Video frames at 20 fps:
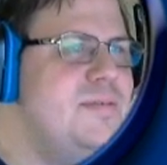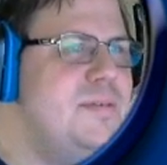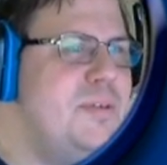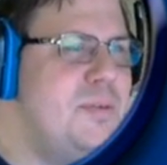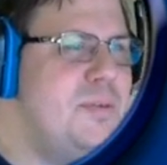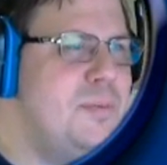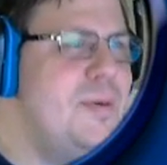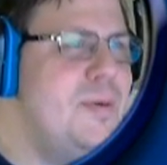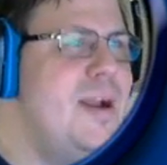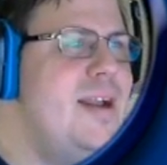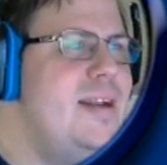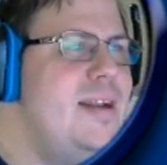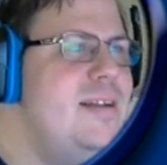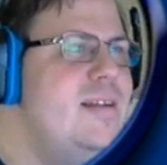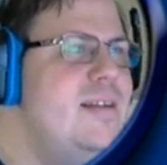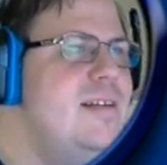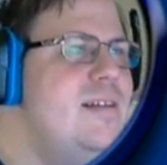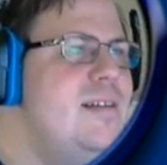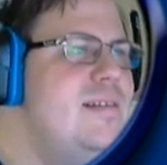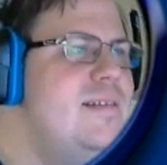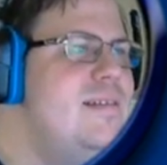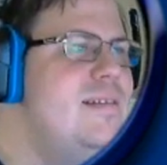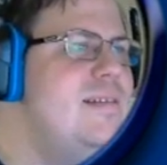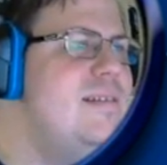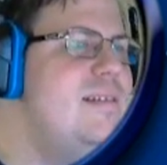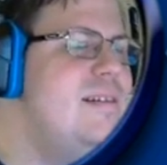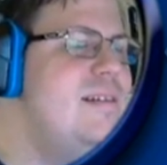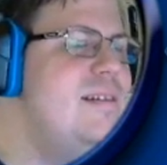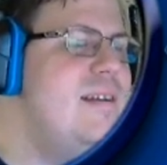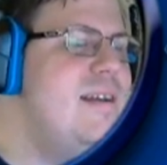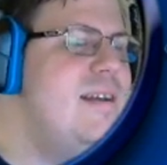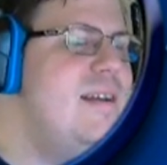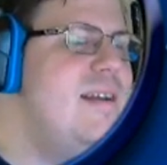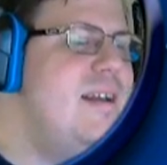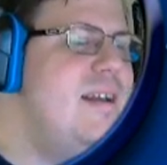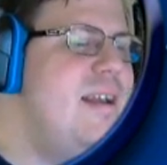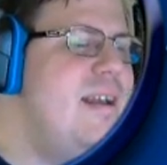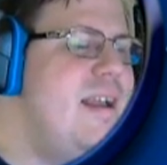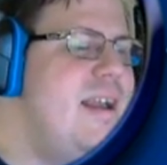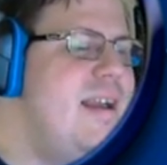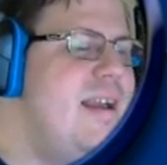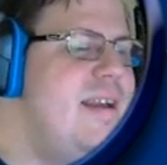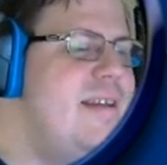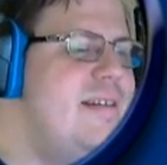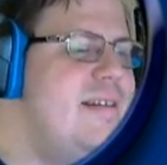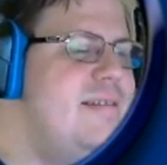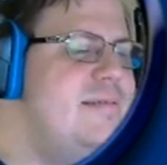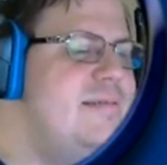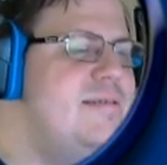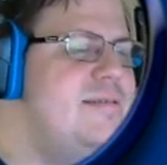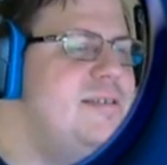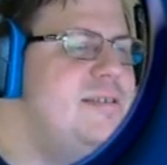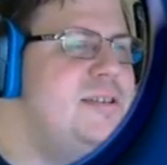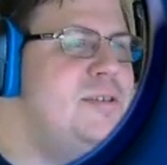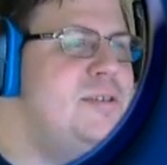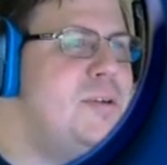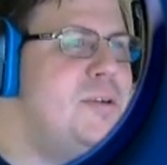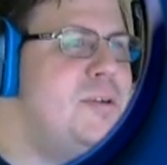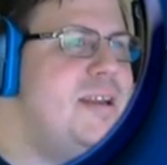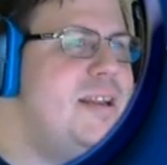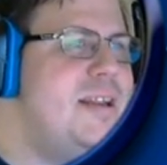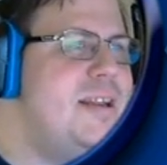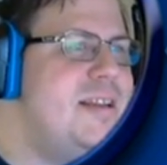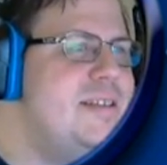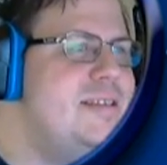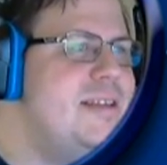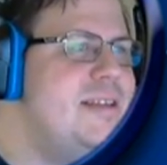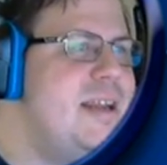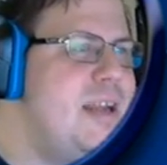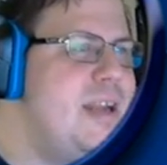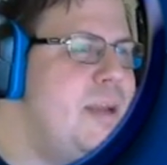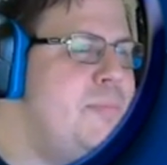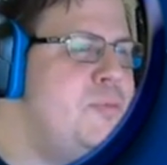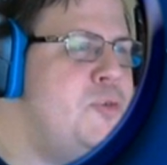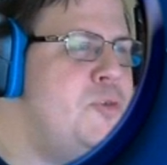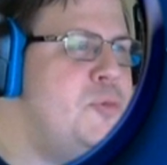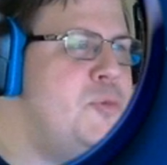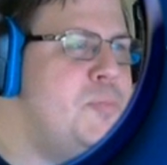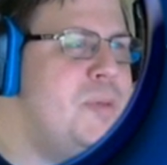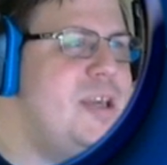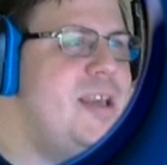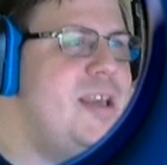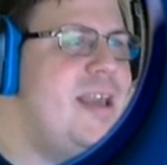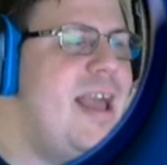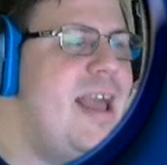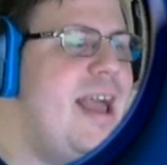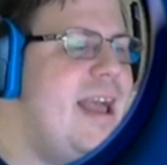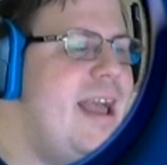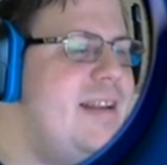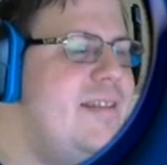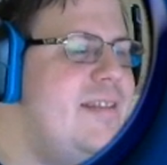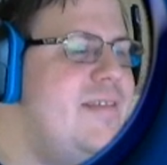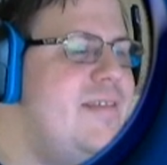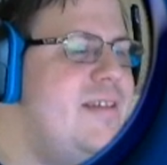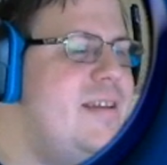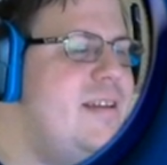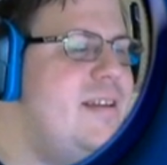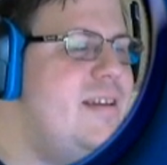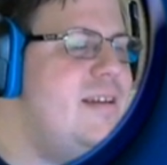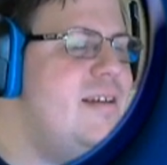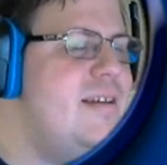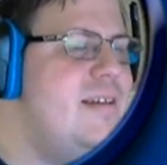Right. And just sort of getting set up to be at the